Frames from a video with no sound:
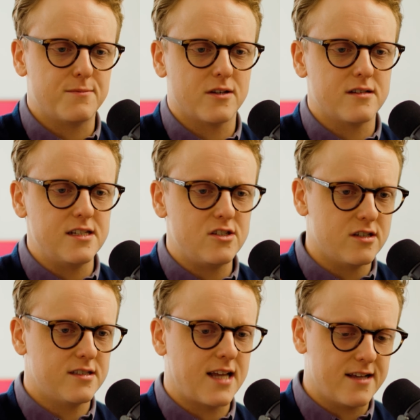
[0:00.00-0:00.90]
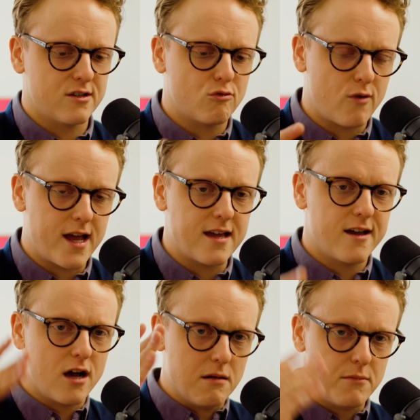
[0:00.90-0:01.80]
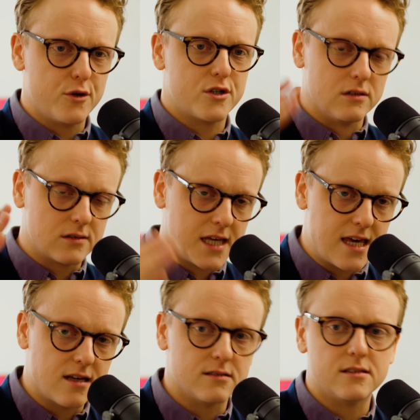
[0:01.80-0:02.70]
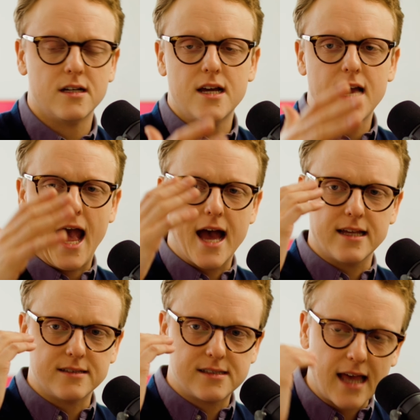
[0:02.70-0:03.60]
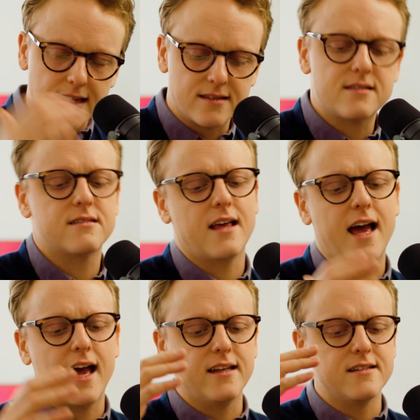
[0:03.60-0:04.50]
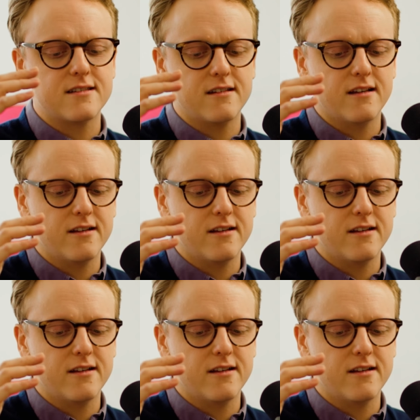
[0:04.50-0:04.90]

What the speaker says: because he just has a great emotional keel and sense. And